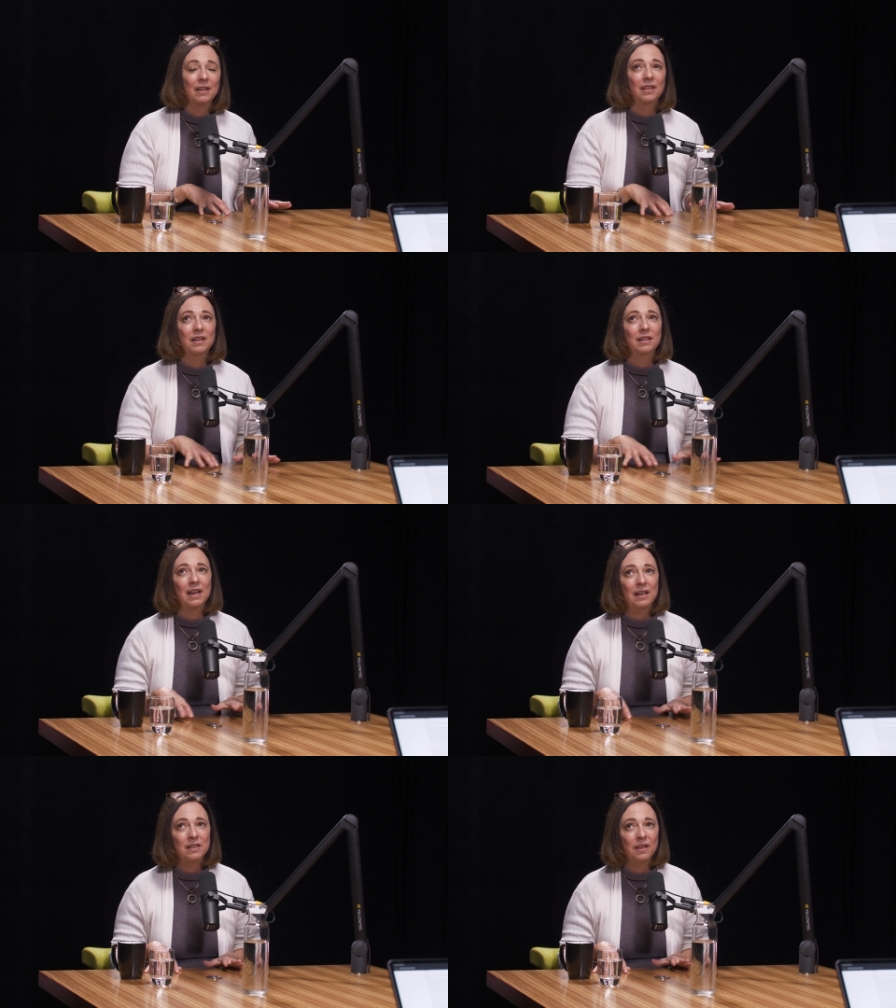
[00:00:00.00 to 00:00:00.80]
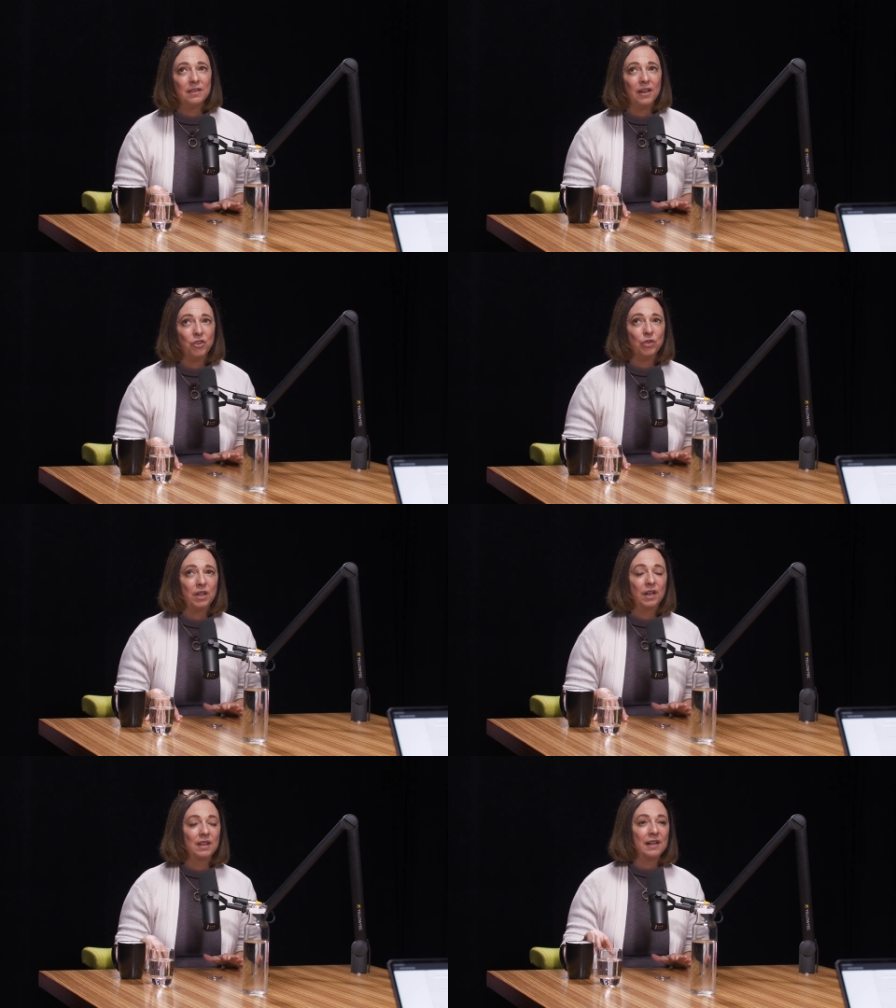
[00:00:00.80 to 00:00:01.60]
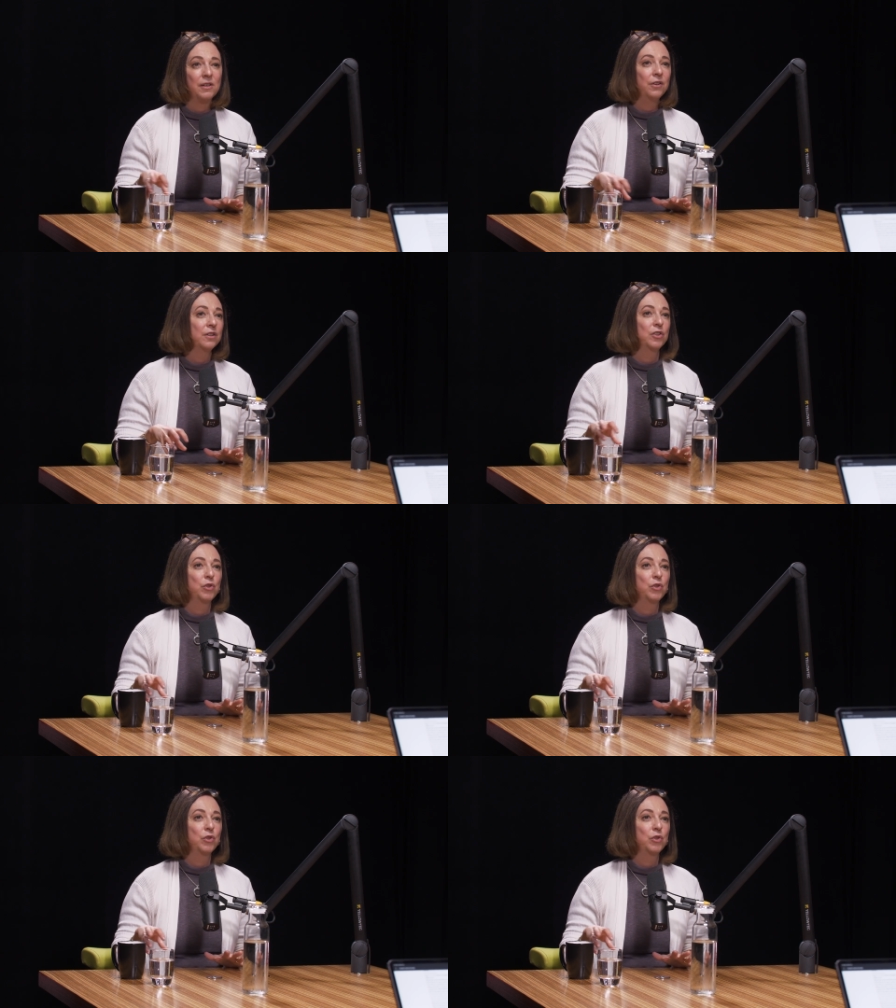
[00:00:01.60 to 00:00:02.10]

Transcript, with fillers: in the 19th century, that started